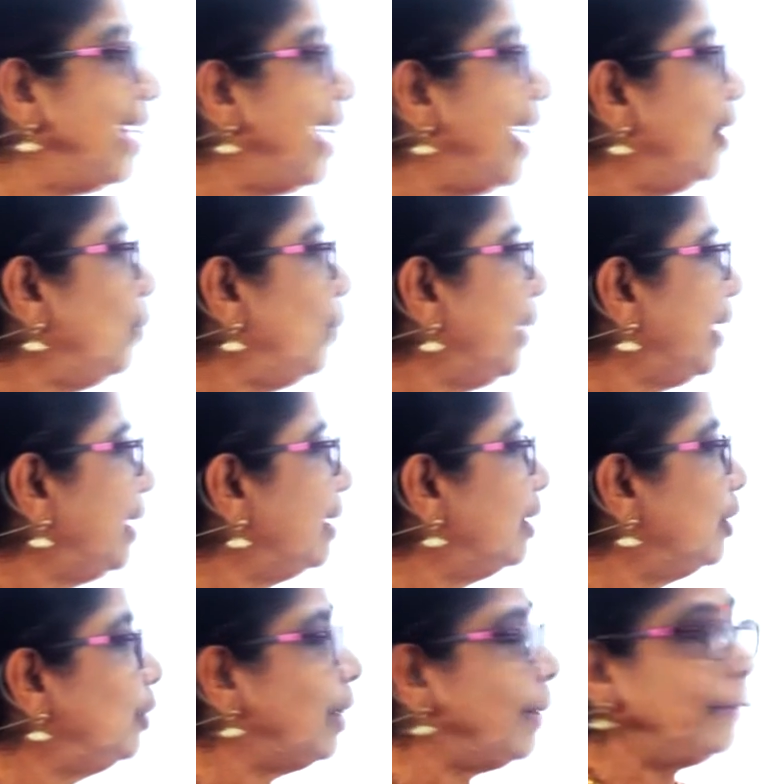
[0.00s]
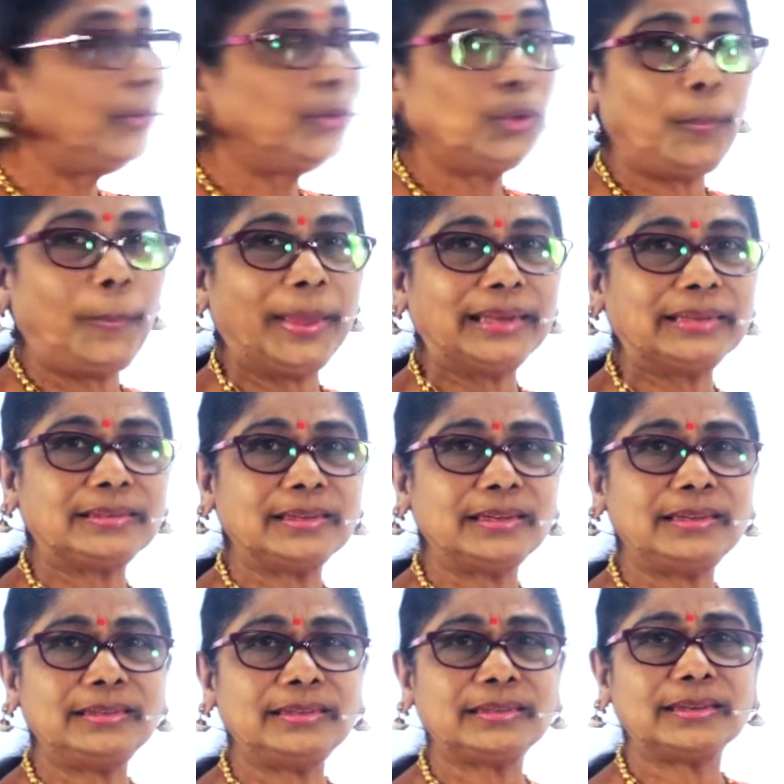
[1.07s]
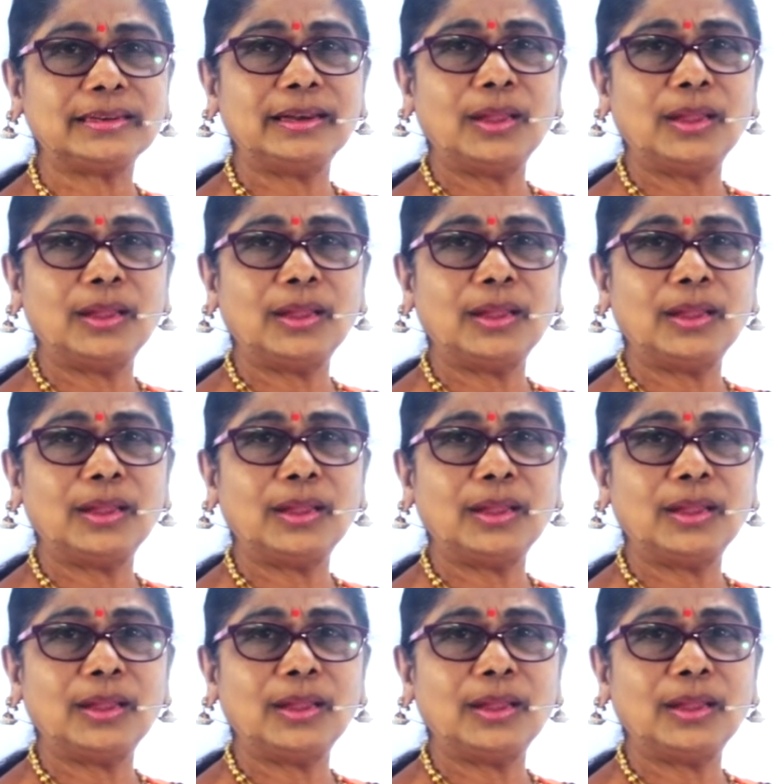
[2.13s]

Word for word: And over here you have two pencils,